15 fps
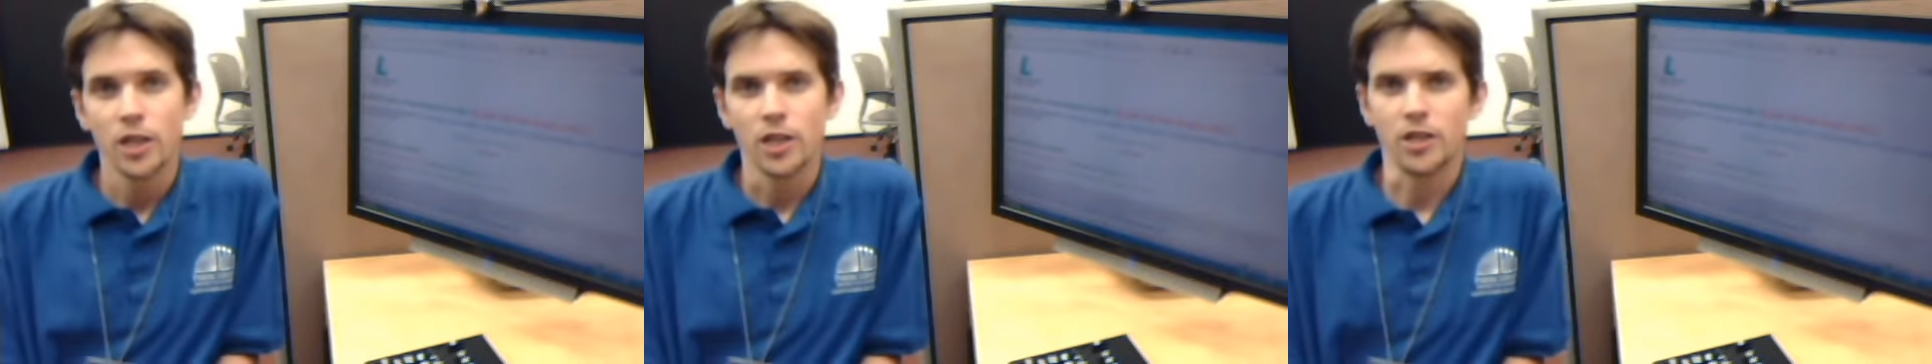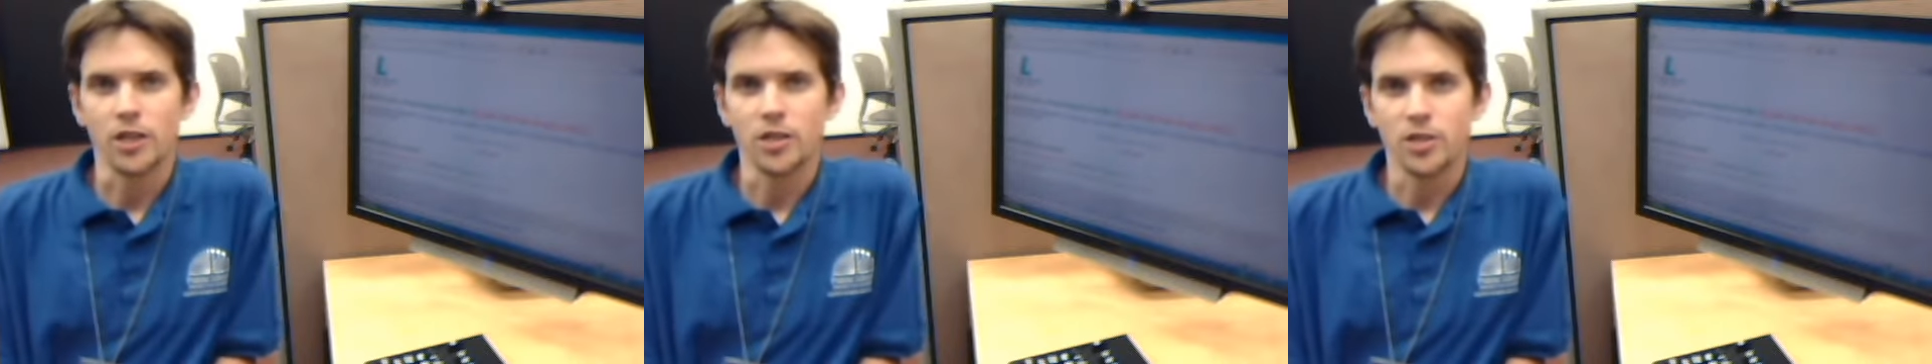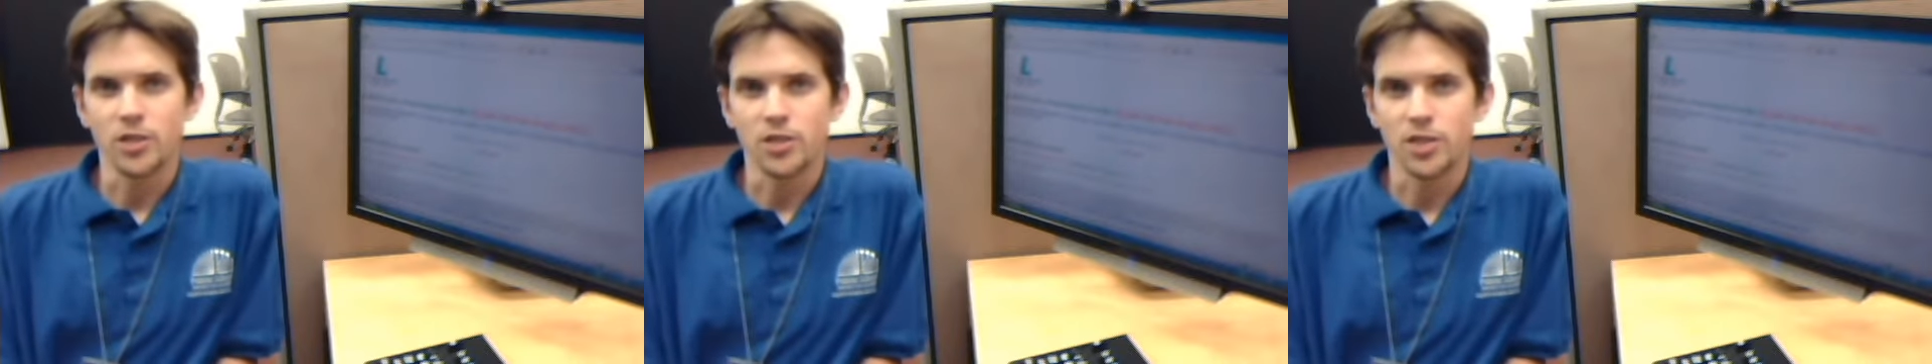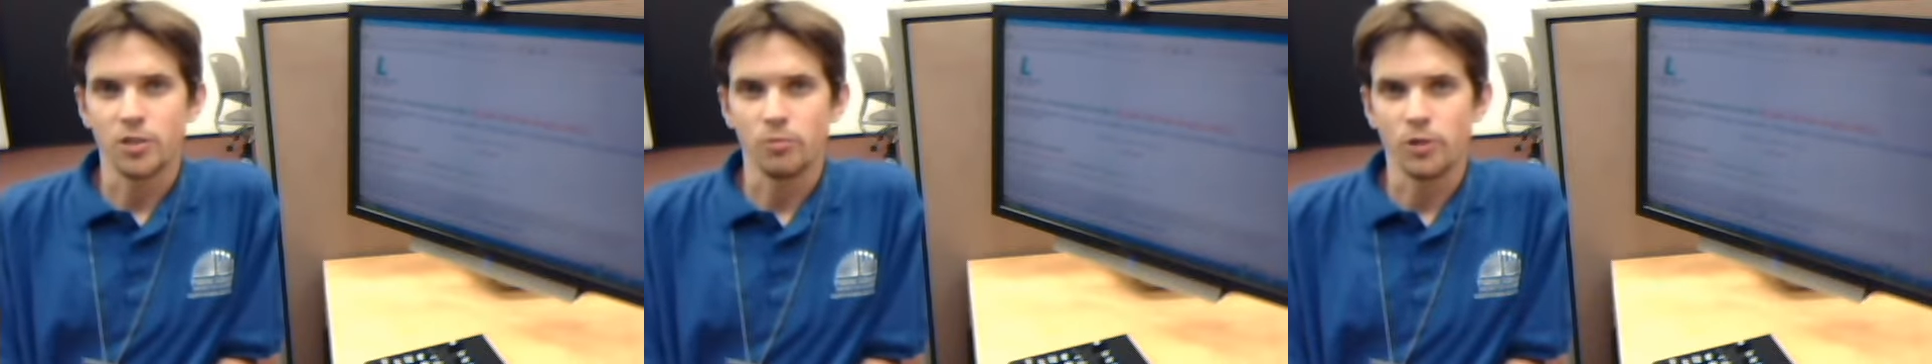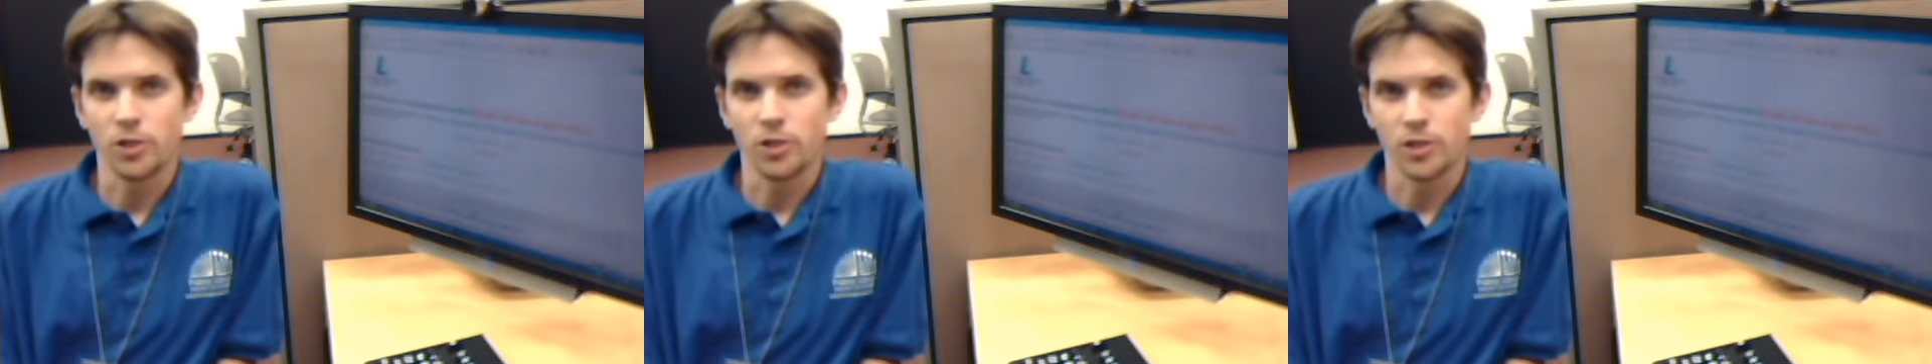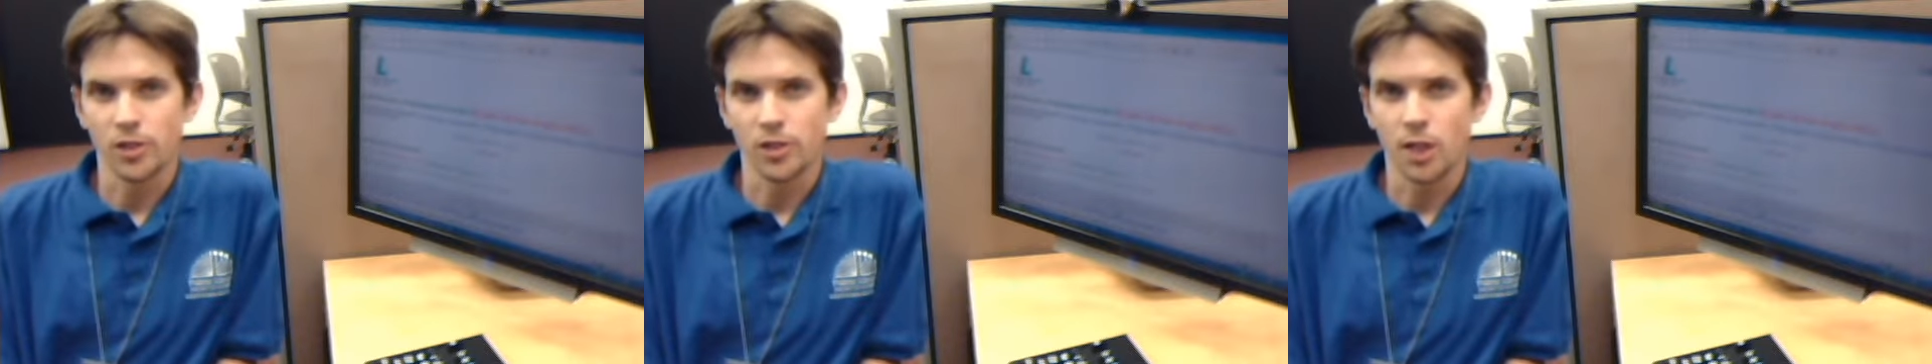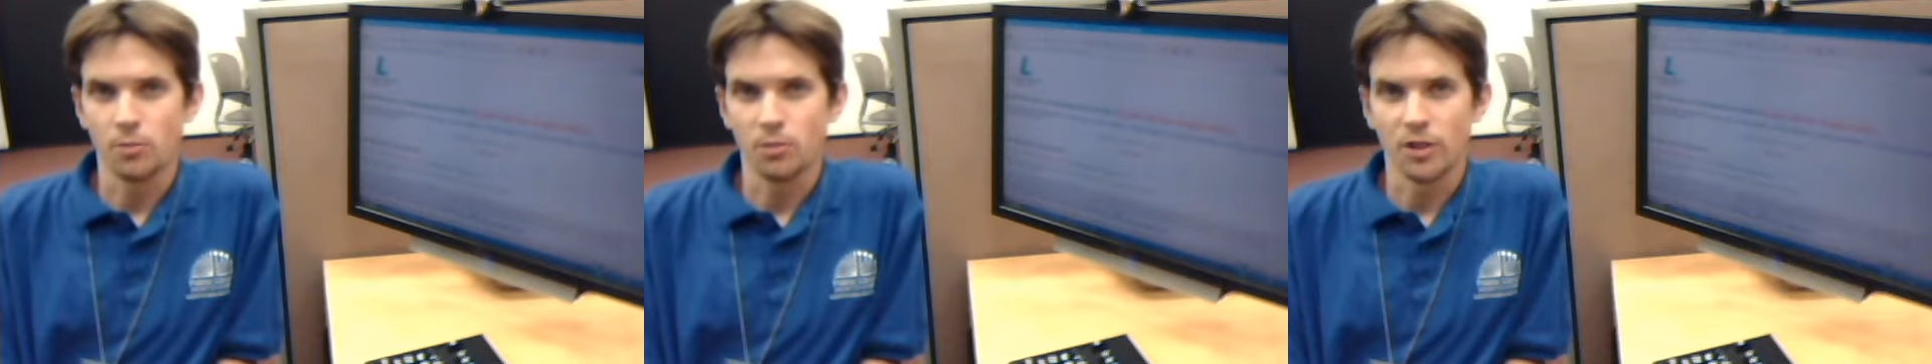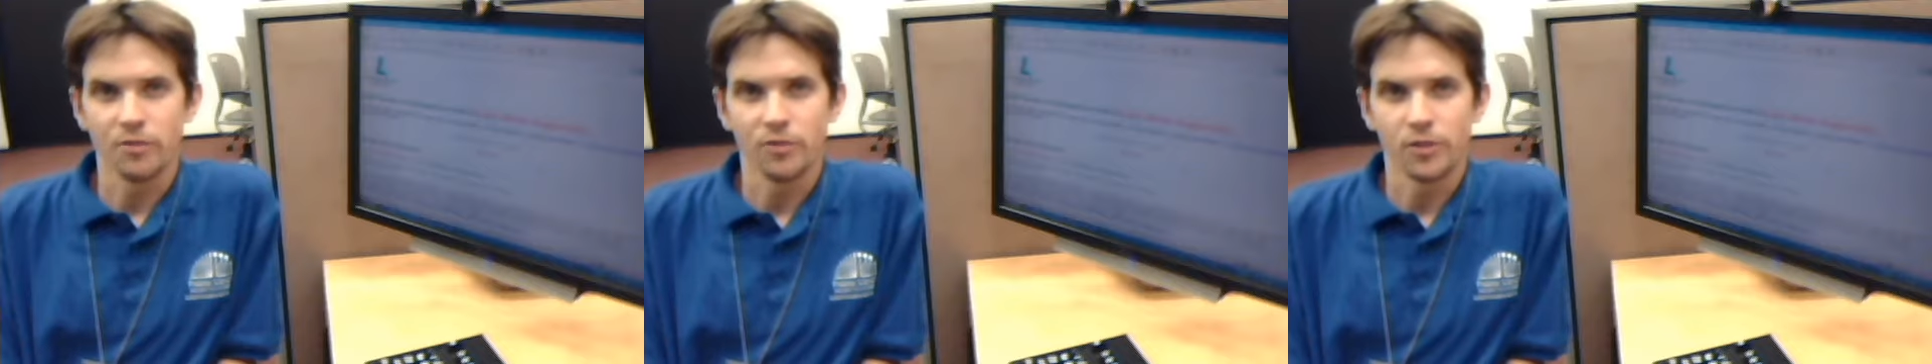and the DC Regional
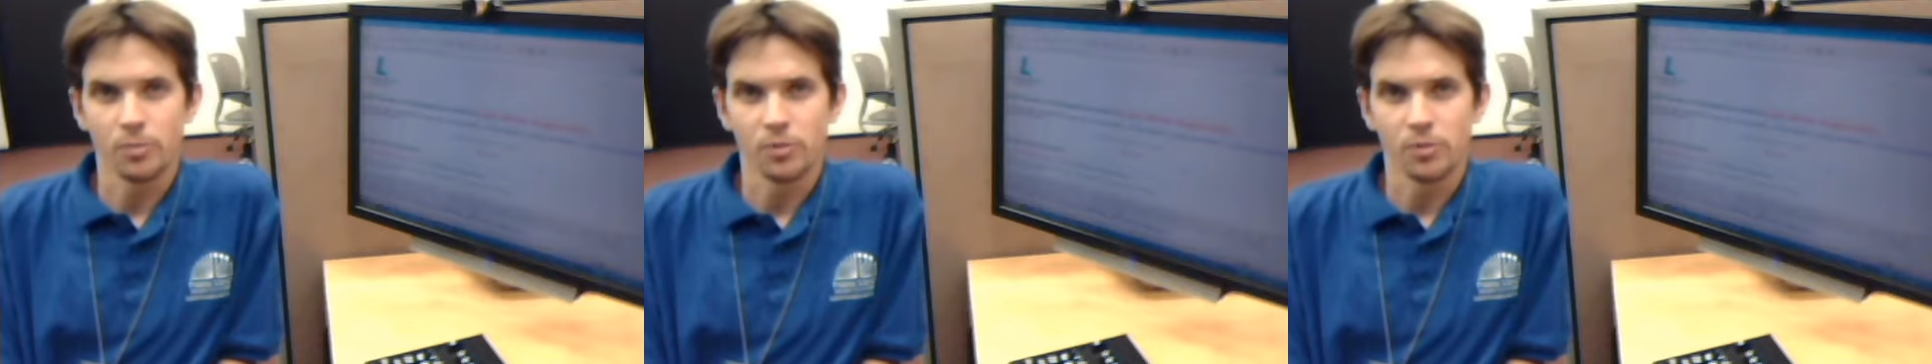Library for the